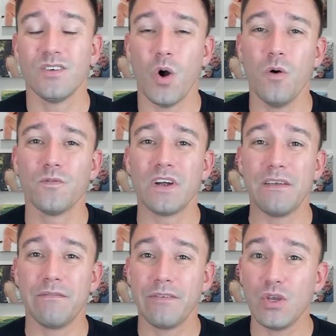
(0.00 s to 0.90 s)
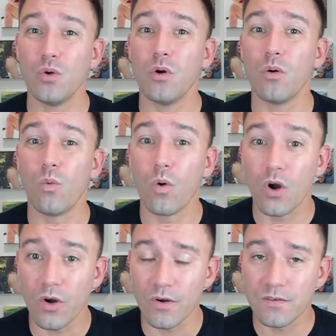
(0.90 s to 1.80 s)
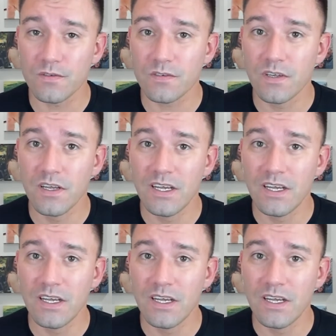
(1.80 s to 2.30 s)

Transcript: over a few words,